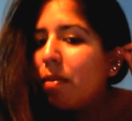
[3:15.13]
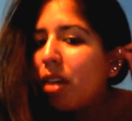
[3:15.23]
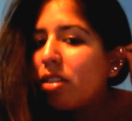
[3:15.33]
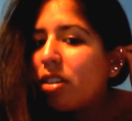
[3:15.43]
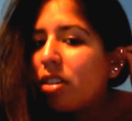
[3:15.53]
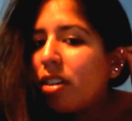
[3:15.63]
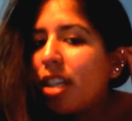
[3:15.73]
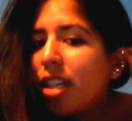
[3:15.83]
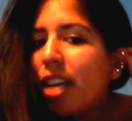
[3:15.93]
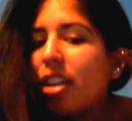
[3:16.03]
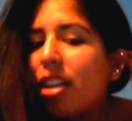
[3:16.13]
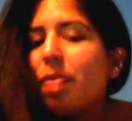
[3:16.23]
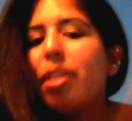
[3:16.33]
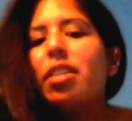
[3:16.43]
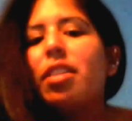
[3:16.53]
also known as a
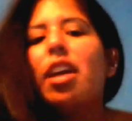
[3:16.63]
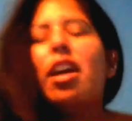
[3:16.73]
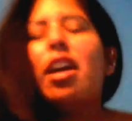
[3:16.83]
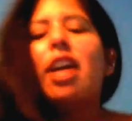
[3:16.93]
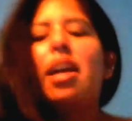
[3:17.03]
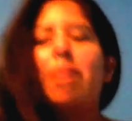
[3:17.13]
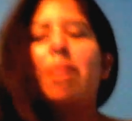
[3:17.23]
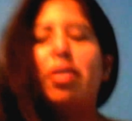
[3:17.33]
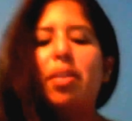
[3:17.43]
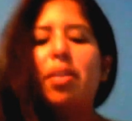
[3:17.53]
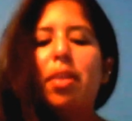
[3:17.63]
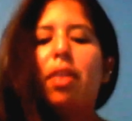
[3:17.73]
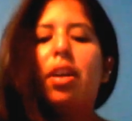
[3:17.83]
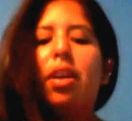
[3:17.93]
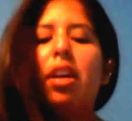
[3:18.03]
helix piercing, I got at Piercing
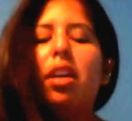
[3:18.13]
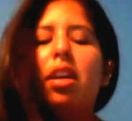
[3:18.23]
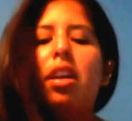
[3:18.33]
Pagoda